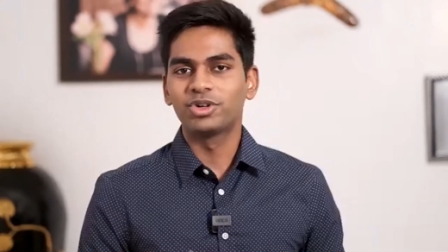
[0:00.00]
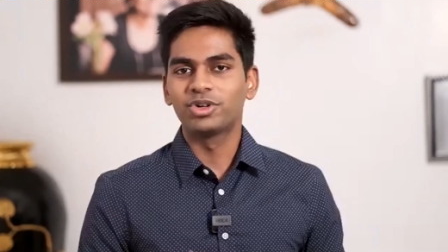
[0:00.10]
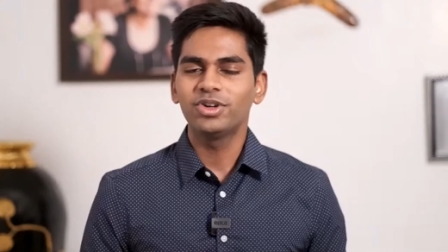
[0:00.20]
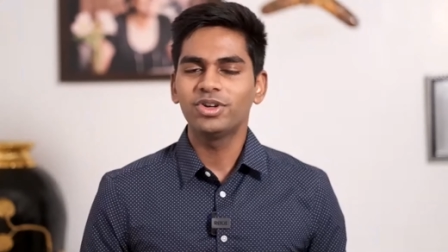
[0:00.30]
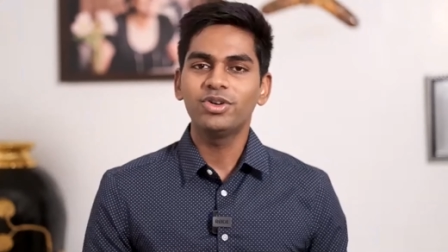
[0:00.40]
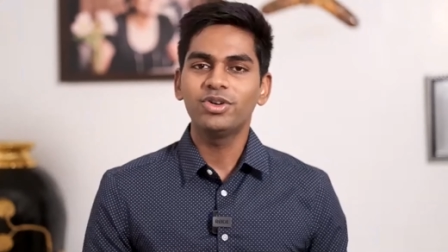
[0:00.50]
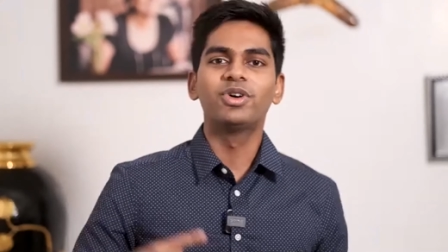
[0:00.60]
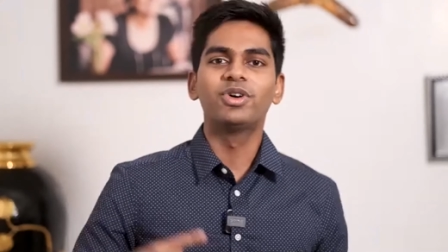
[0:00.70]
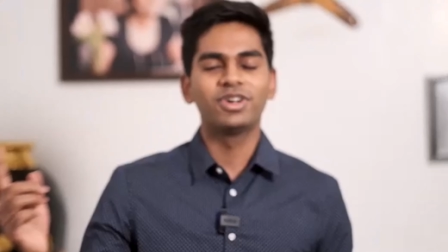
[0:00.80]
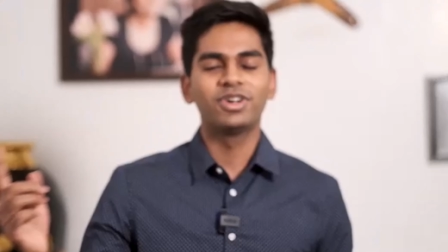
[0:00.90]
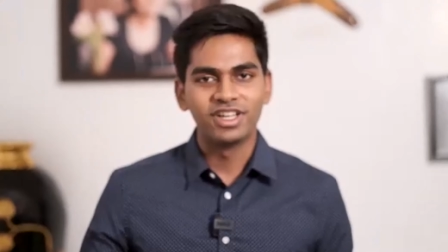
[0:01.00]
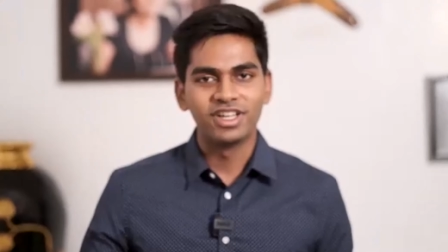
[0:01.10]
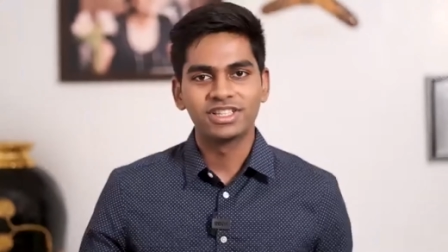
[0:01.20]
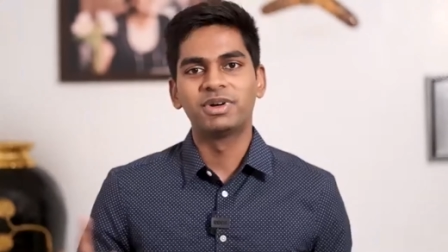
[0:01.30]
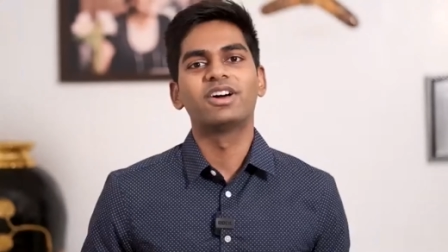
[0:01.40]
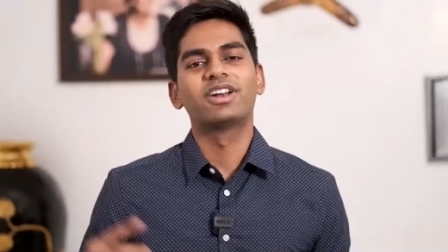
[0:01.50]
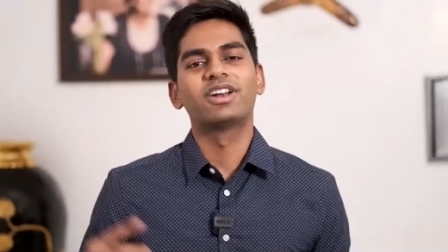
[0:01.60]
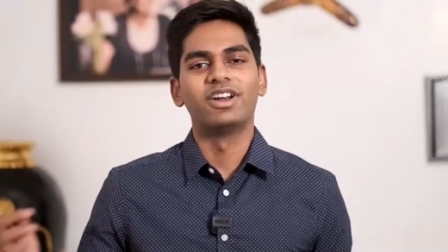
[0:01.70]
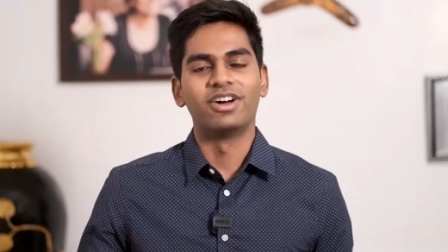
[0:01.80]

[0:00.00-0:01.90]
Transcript: or would you go to a hospital or a doctor?